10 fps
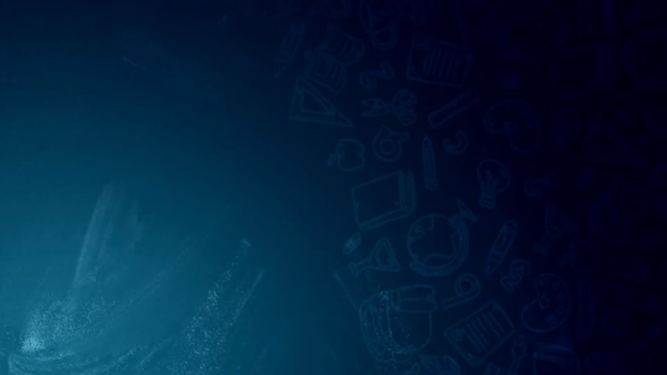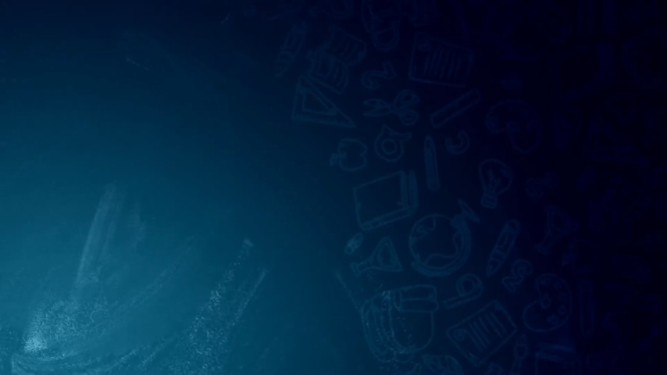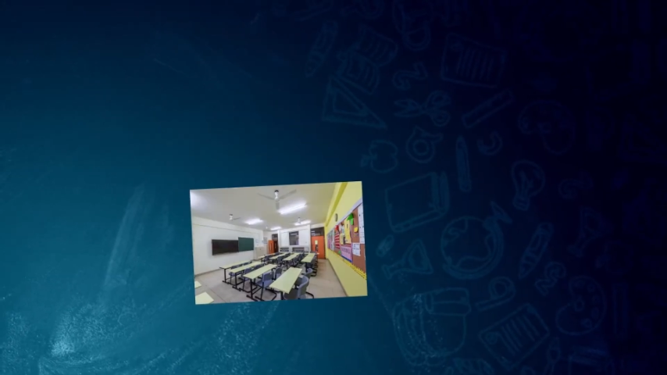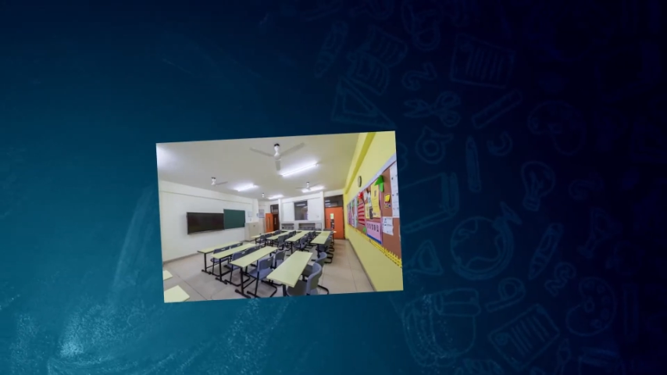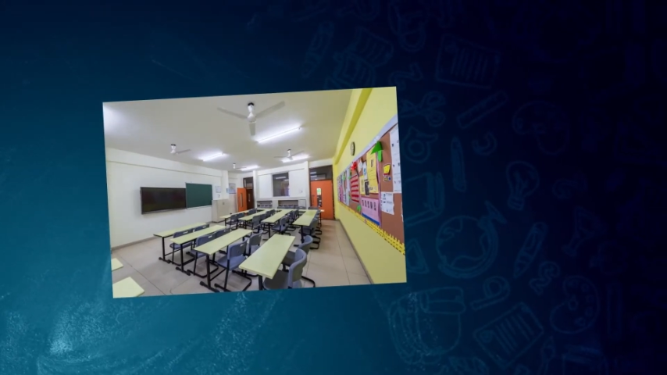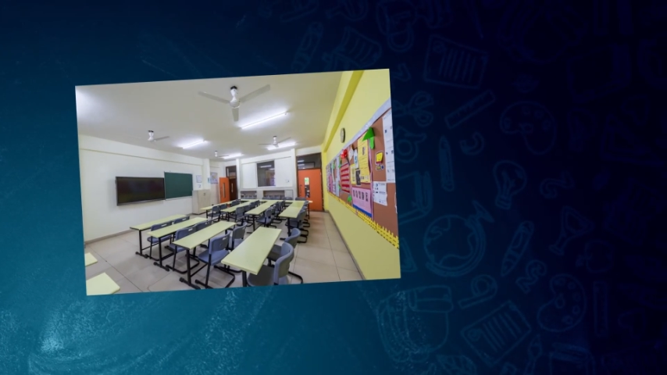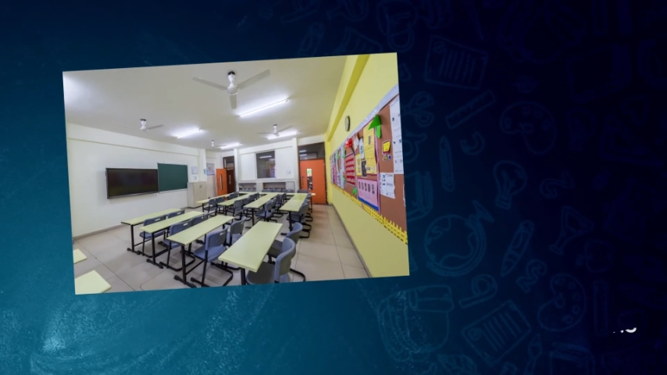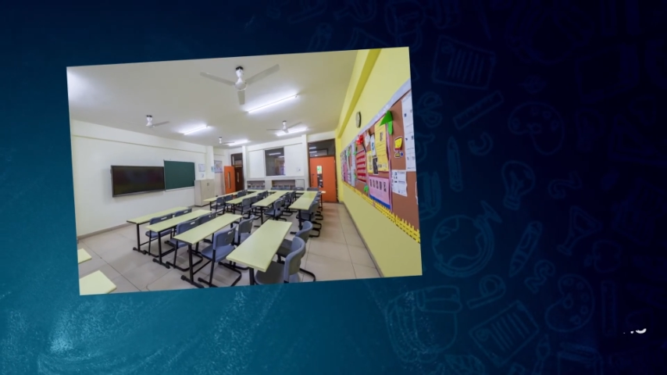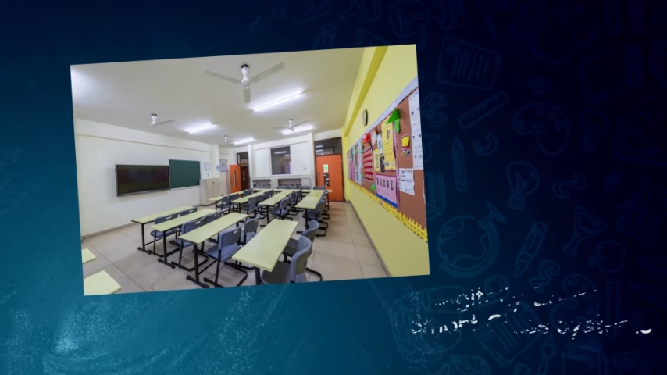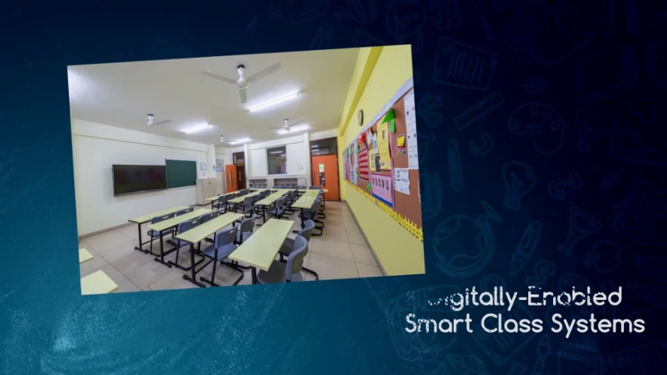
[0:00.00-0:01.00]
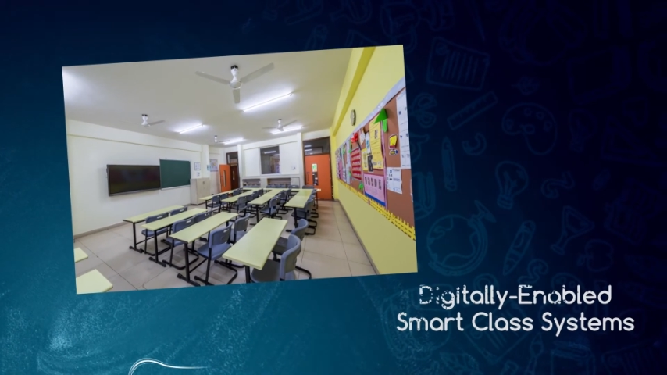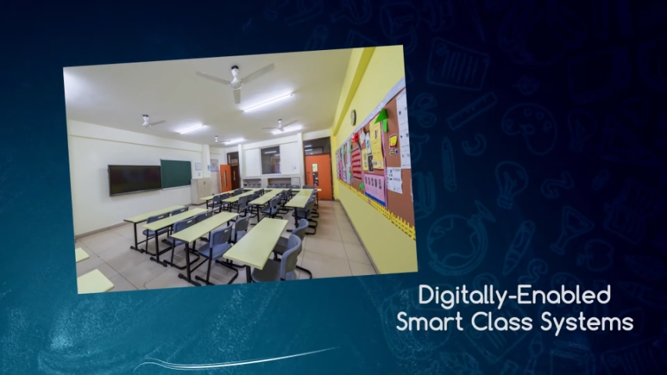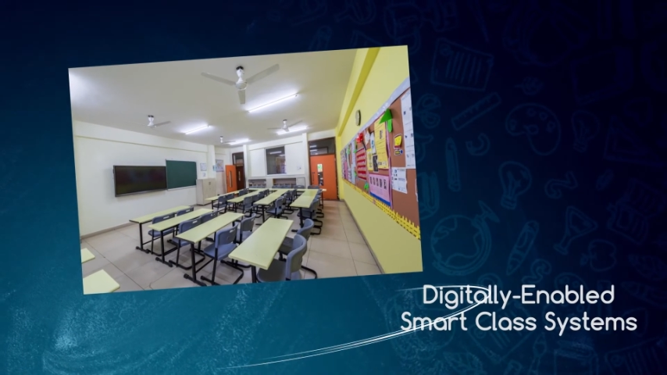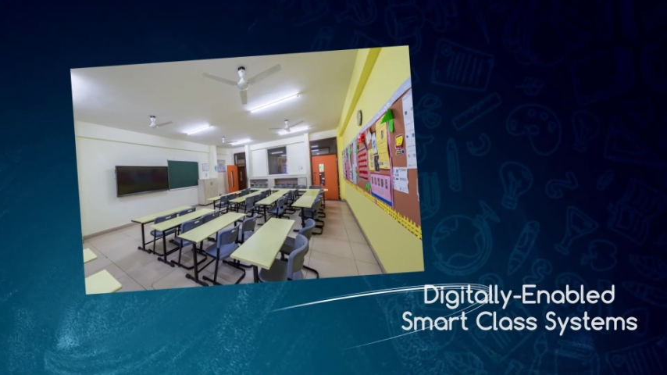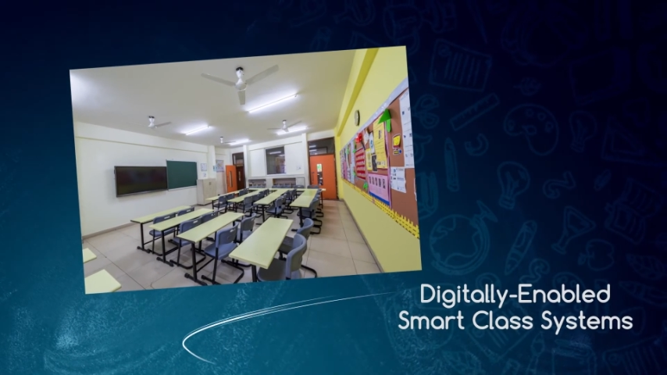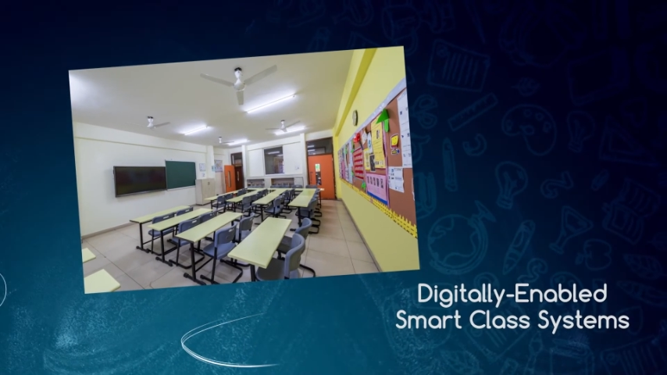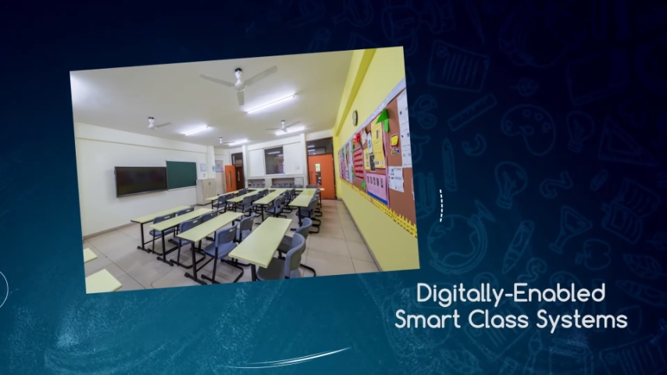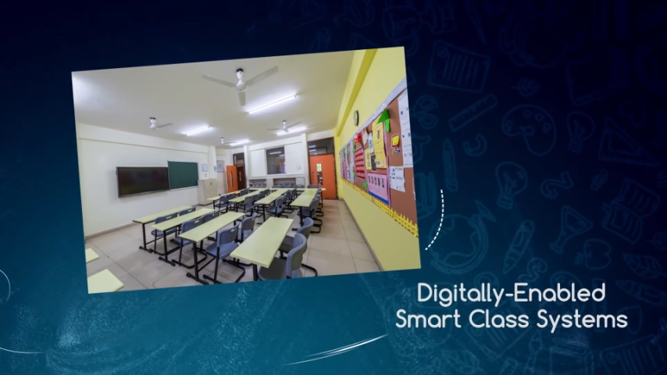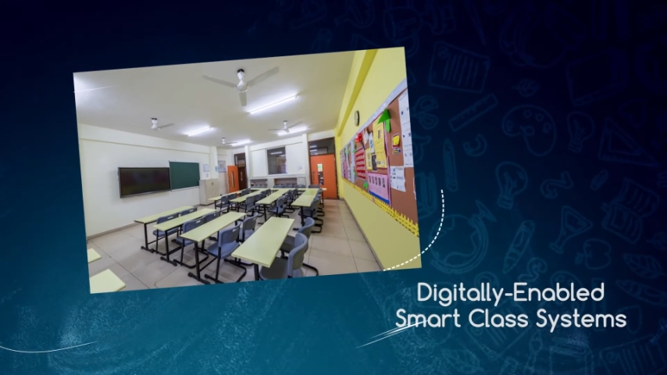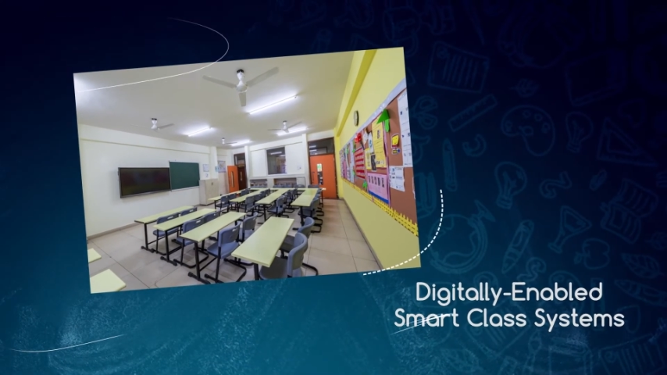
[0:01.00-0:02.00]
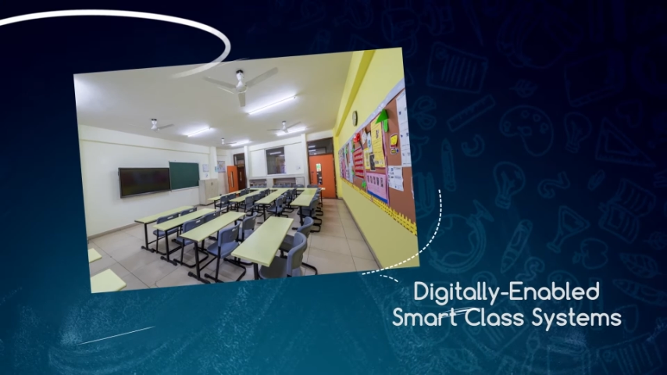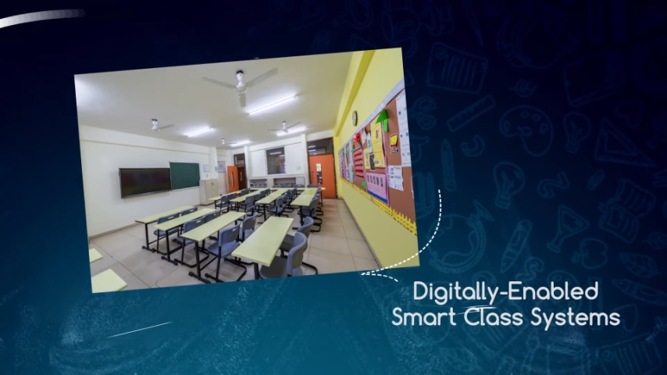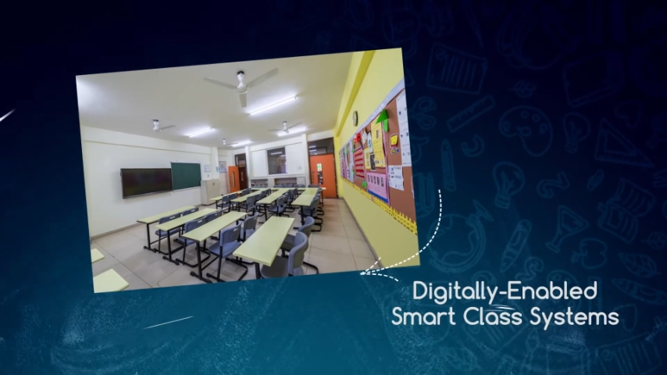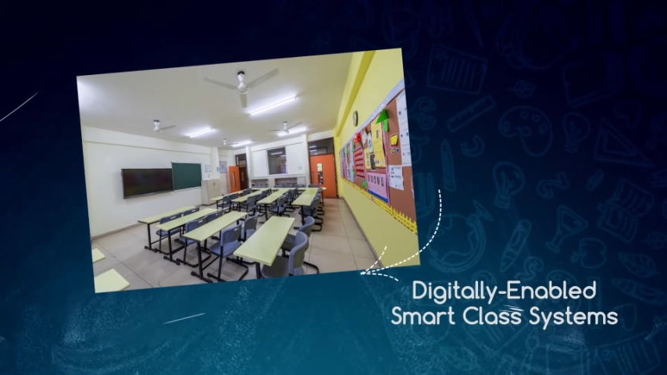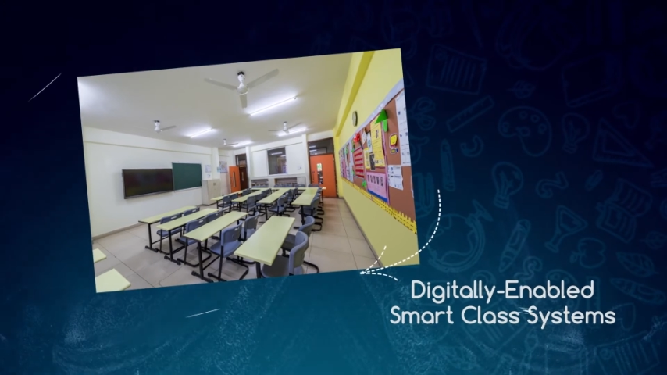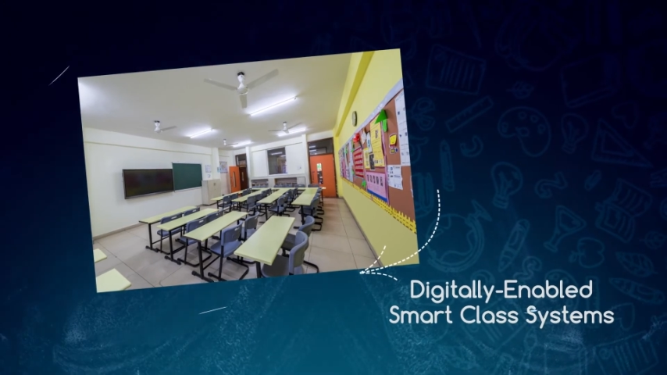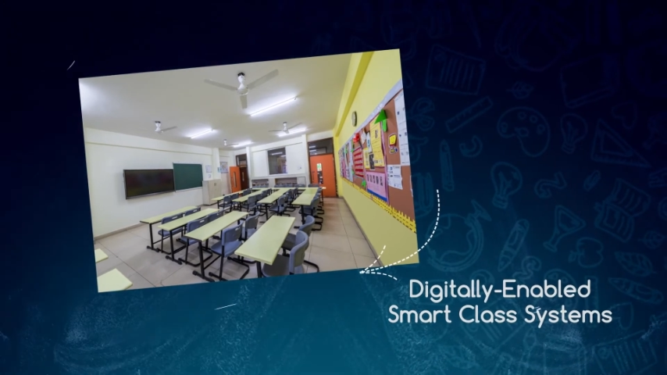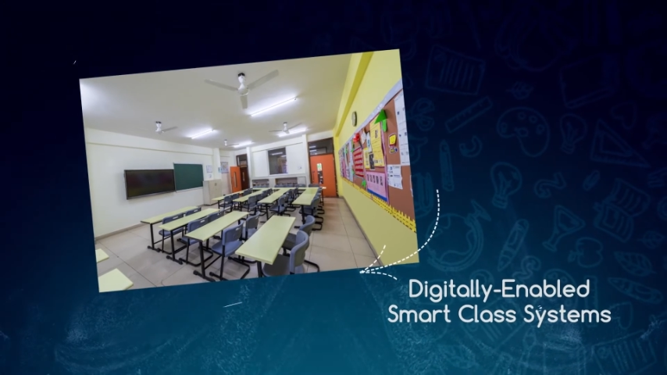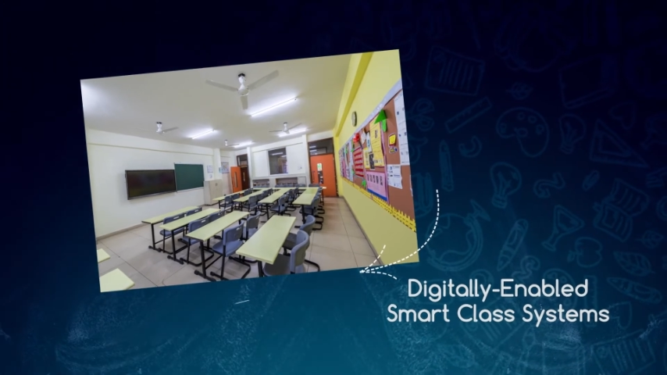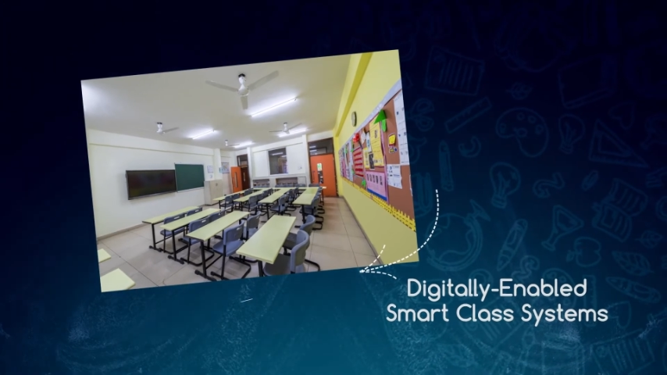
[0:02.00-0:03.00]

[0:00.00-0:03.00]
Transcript: Nobody's mouth can be seen.